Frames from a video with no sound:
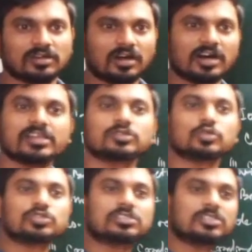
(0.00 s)
are
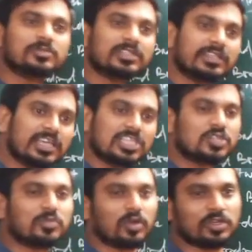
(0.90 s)
associated with the
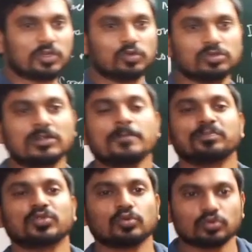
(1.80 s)
next molecule
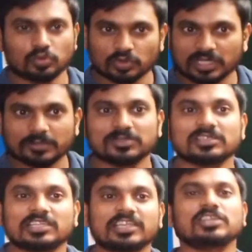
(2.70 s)
to give the
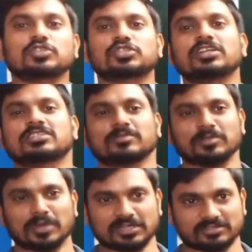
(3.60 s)
three states of the
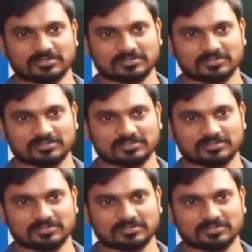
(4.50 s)
matter.